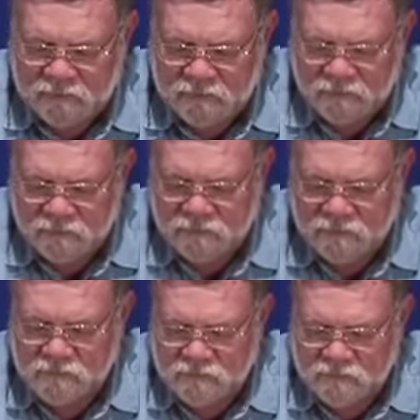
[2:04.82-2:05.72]

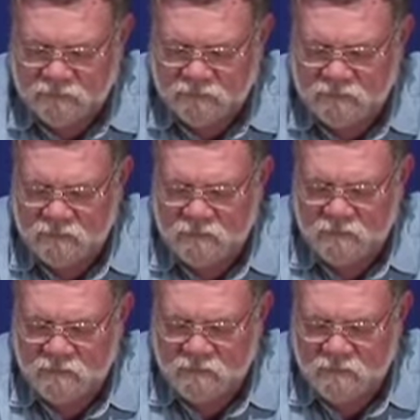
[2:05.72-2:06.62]

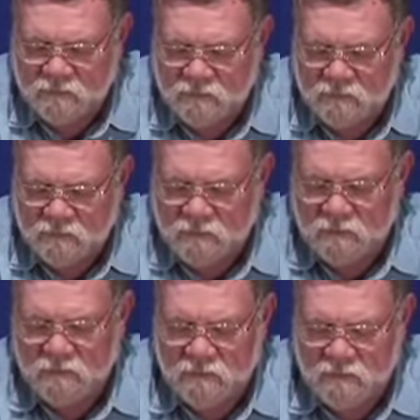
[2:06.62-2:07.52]

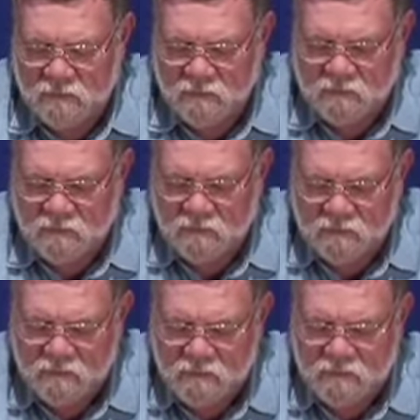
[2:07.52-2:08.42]

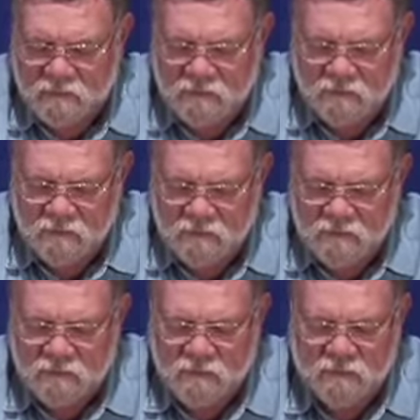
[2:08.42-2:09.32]

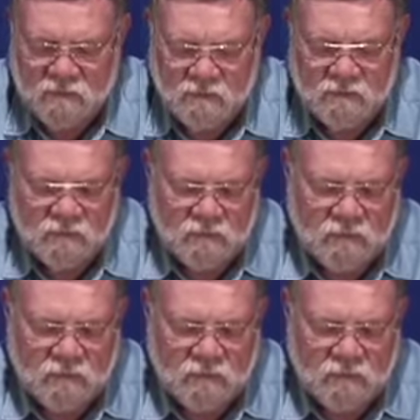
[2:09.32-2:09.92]
Nobody speaks.